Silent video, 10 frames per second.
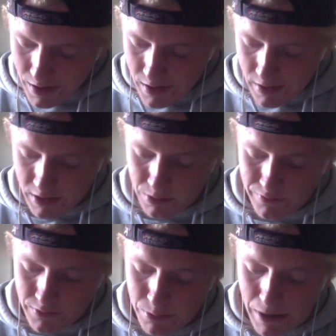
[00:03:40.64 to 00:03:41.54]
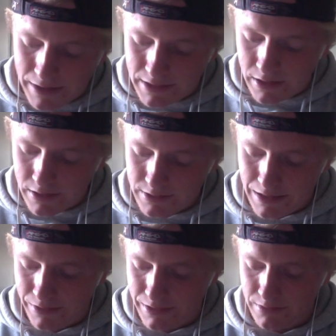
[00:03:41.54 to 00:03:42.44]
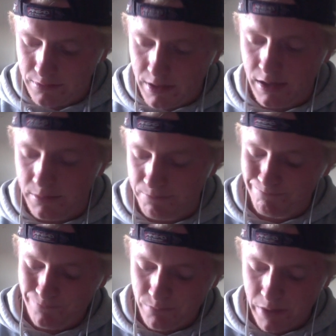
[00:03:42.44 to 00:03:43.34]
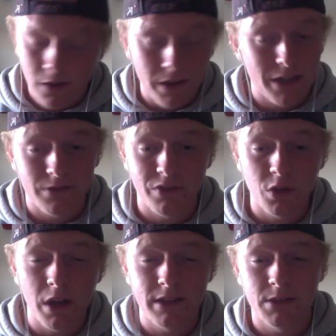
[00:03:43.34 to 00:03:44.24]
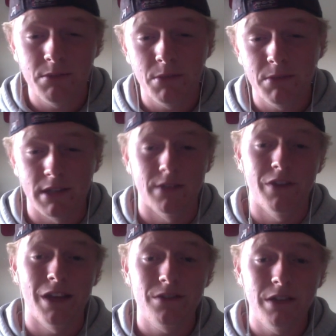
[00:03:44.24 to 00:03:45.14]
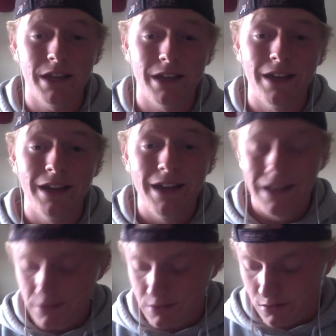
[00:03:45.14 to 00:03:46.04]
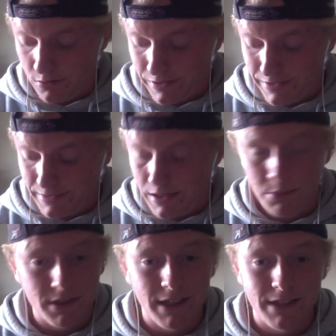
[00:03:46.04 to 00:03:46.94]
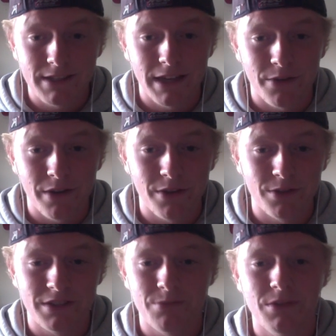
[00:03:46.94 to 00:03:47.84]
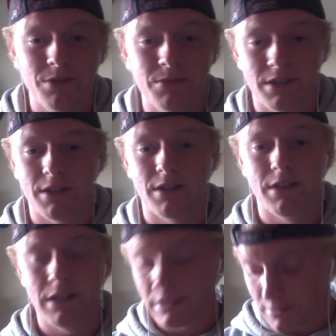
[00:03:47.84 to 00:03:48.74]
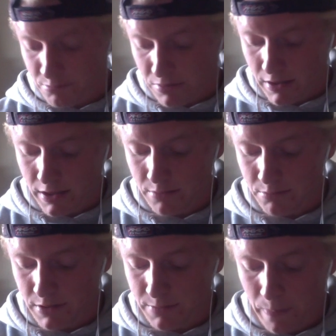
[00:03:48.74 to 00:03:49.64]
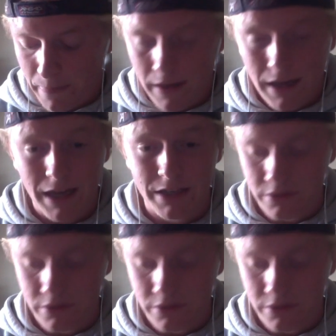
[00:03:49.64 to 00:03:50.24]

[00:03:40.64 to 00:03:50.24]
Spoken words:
Next, we have Tobias Harris. Now he's apparently has flu-like symptoms as of yesterday, so he's a couple days to get rid of those symptoms, and he is playing, but I